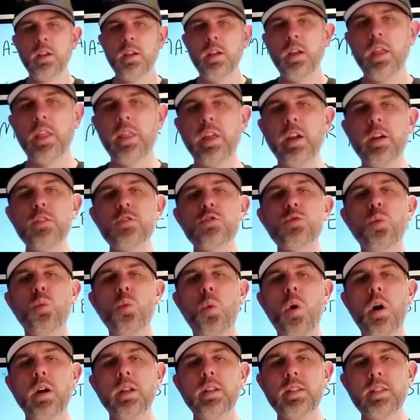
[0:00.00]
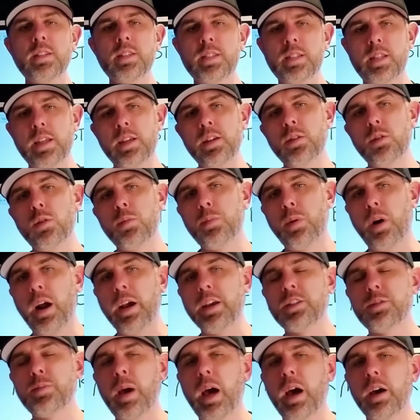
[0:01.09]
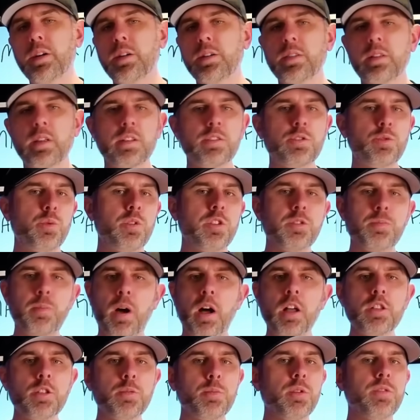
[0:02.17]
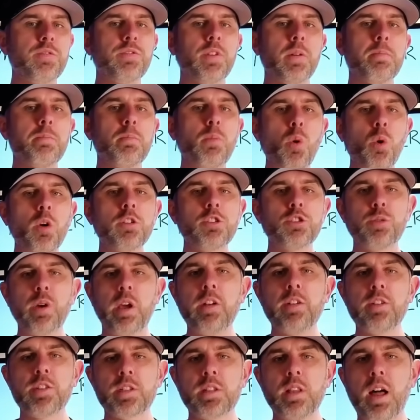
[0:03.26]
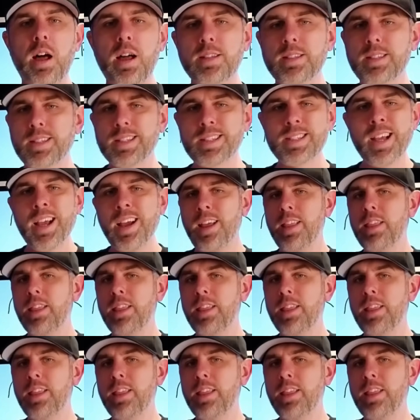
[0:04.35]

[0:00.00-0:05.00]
There's one single price pattern that's responsible for more traders' losses